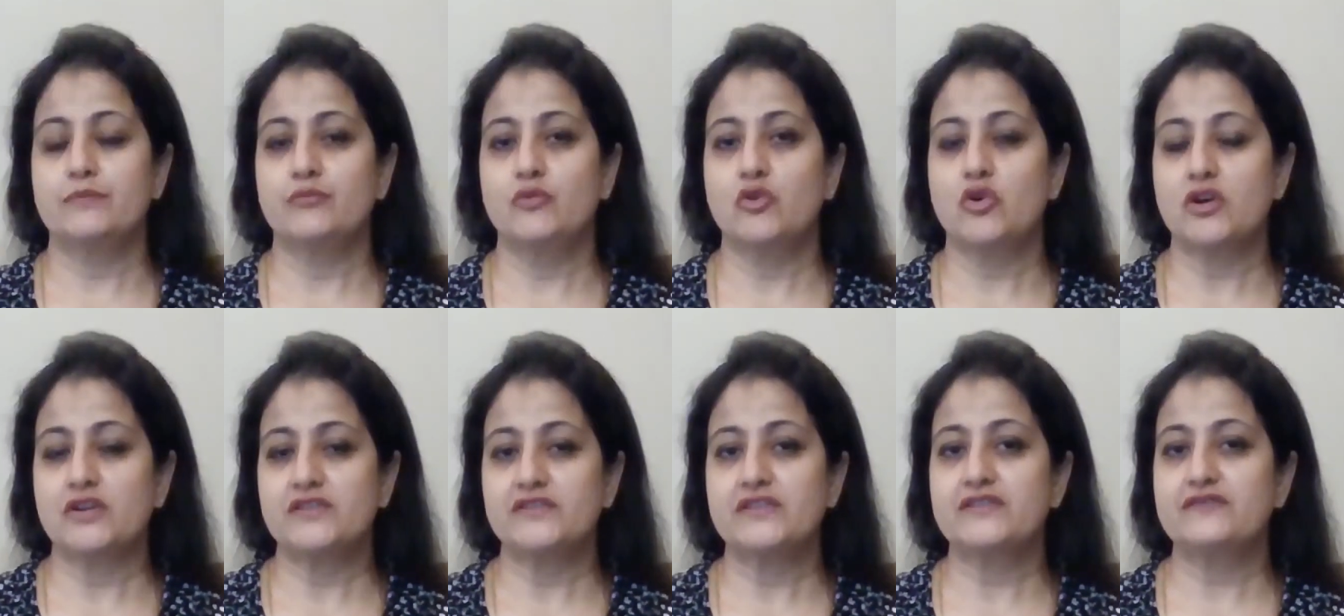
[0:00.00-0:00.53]

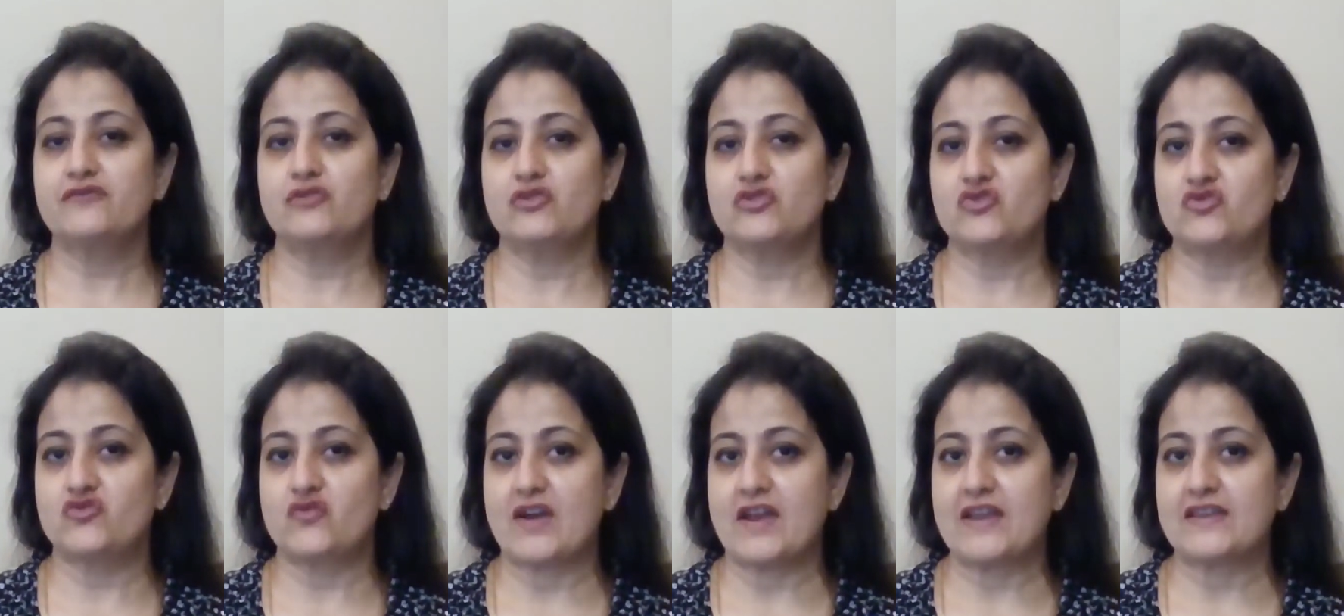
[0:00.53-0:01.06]
Causes for
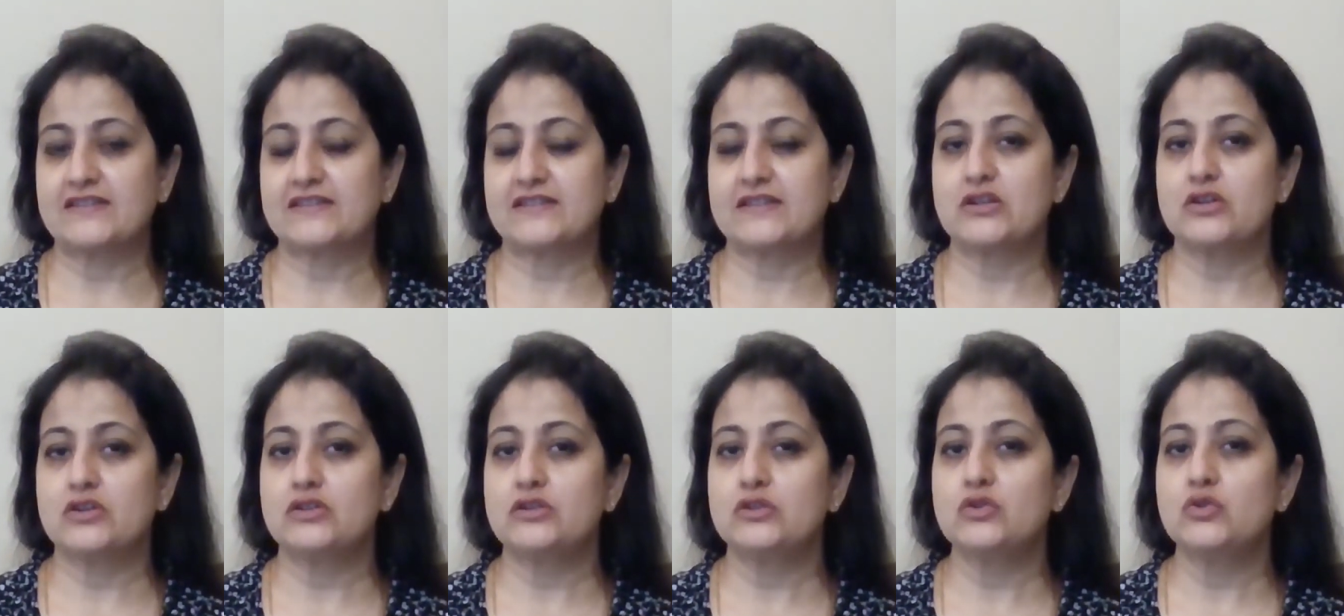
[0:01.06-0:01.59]
dry
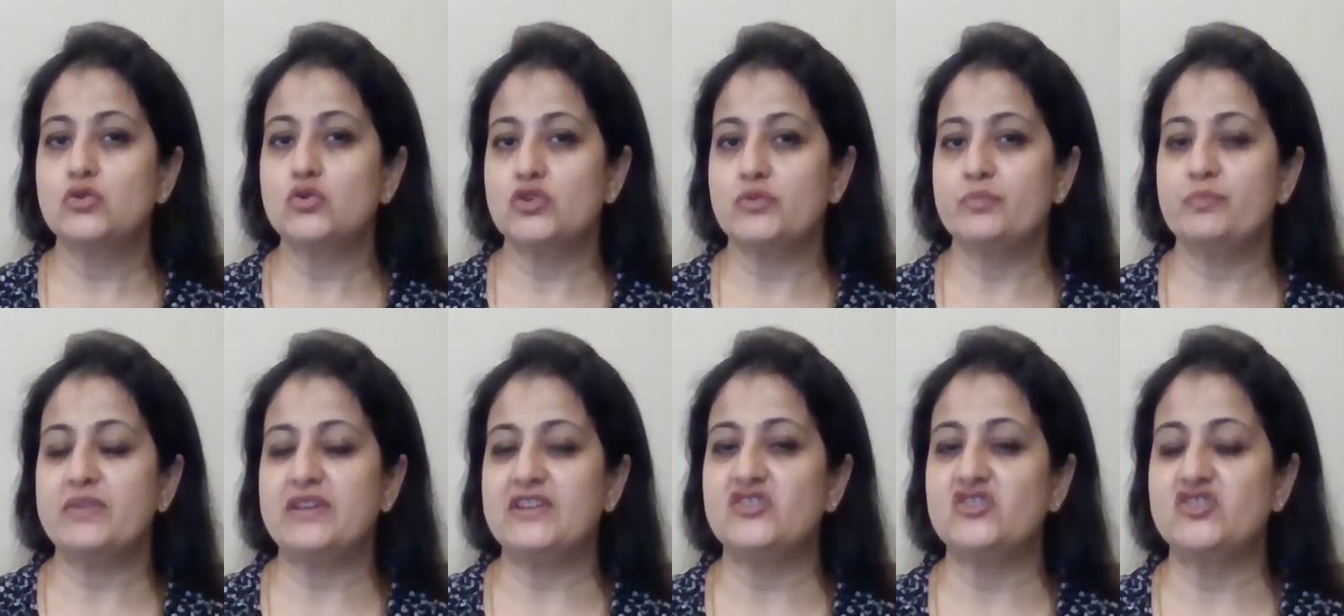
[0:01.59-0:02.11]
skin could
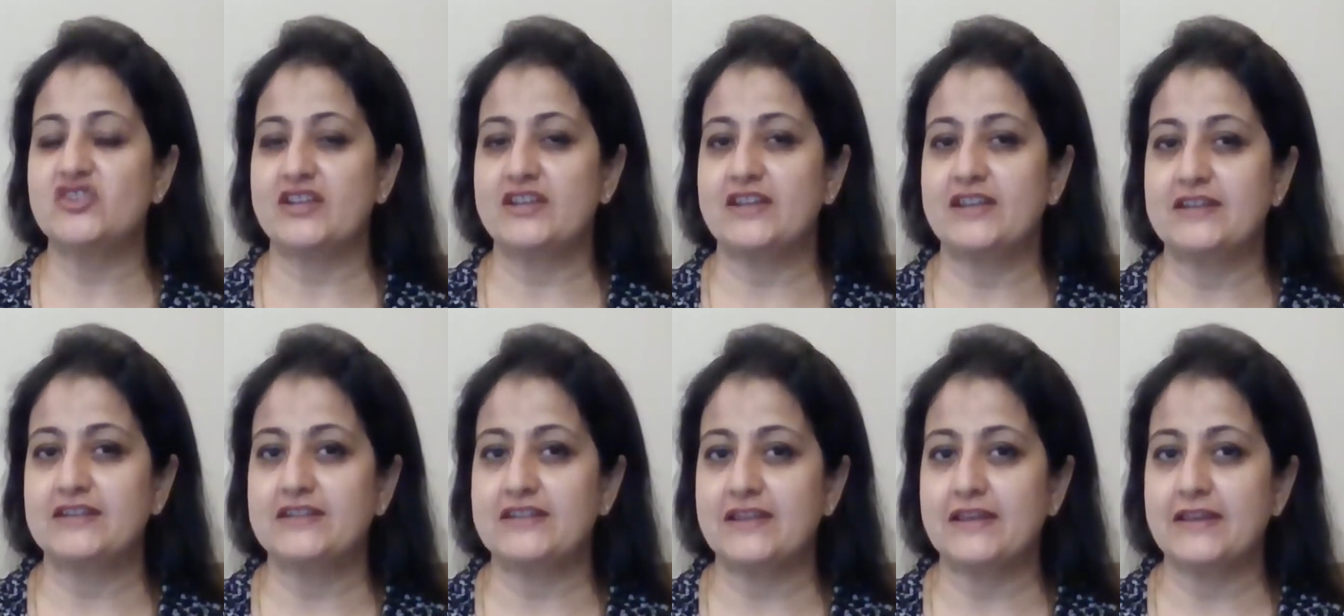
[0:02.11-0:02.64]
be
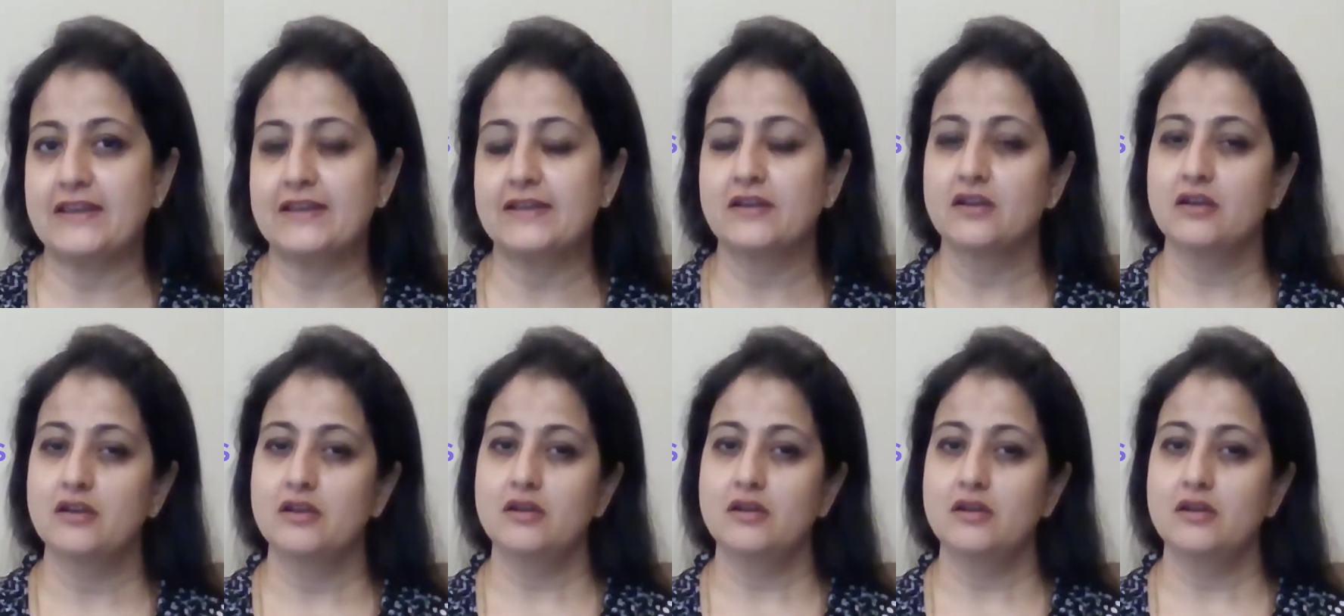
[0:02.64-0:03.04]
genetic,